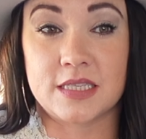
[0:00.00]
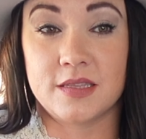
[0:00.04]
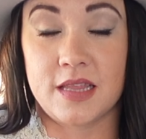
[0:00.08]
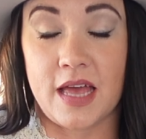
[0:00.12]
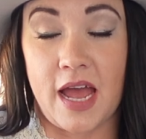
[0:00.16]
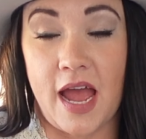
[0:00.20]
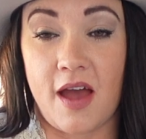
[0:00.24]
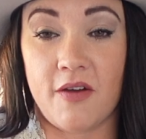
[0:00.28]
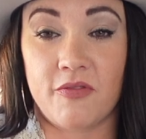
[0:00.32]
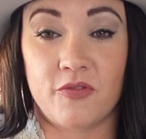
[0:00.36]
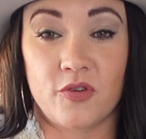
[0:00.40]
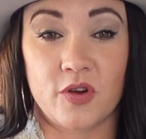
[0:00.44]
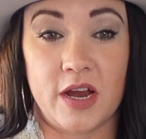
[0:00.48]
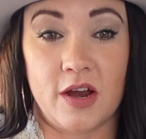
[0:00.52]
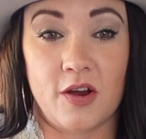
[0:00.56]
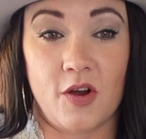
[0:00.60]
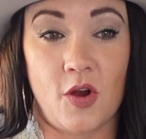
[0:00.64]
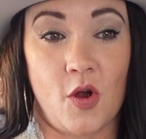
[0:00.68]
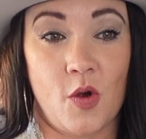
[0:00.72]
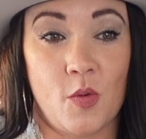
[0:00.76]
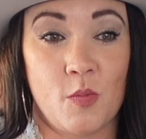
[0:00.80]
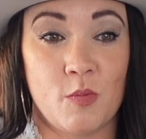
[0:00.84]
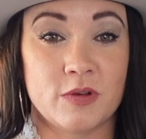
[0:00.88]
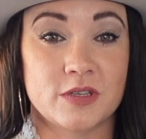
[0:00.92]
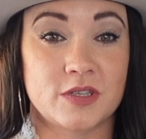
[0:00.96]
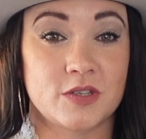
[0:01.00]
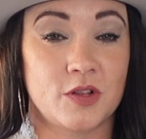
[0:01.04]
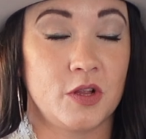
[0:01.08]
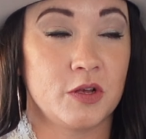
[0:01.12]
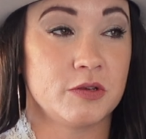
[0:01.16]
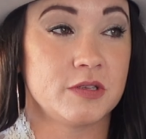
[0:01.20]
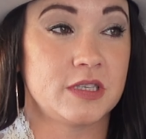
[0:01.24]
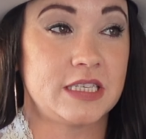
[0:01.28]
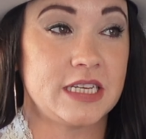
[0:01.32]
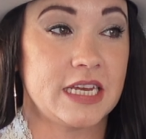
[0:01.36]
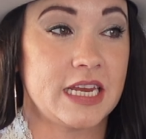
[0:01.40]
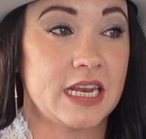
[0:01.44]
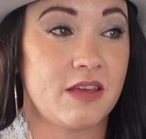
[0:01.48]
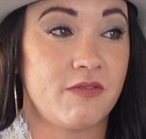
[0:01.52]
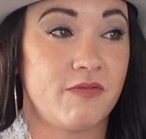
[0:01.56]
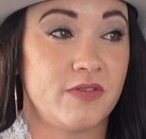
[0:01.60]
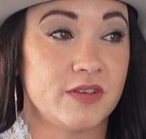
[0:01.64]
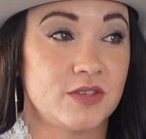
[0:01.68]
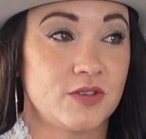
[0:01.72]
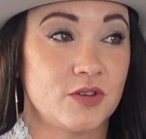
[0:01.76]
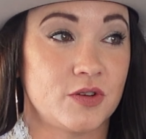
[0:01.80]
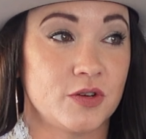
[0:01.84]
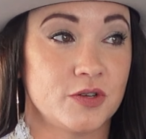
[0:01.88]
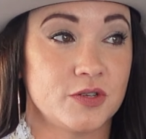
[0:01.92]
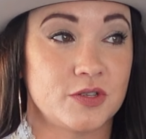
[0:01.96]
aftercare home was closed to any
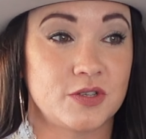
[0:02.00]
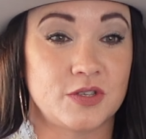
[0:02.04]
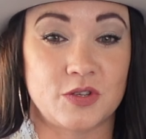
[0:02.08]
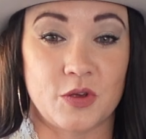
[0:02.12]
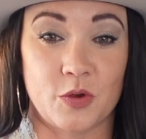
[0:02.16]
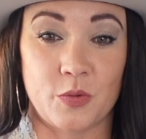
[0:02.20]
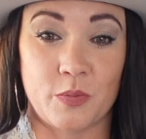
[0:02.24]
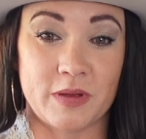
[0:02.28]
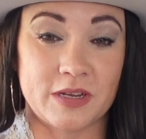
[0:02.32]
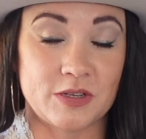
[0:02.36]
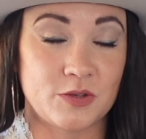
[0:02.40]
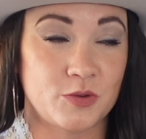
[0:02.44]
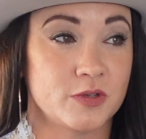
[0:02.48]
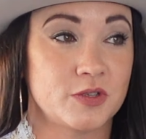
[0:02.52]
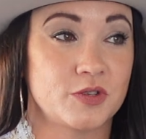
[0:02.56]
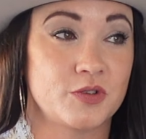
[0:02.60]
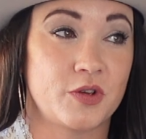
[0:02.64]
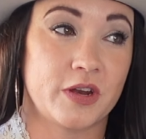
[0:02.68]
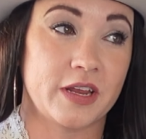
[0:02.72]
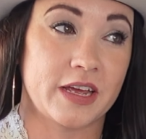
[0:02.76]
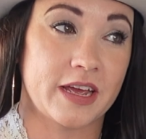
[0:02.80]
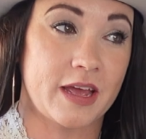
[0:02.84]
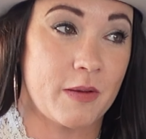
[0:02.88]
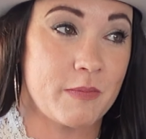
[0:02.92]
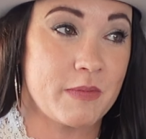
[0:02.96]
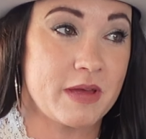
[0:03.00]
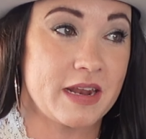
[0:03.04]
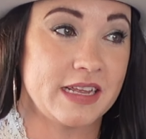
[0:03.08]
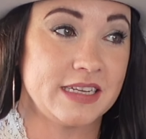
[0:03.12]
visitors, so mentors couldn't come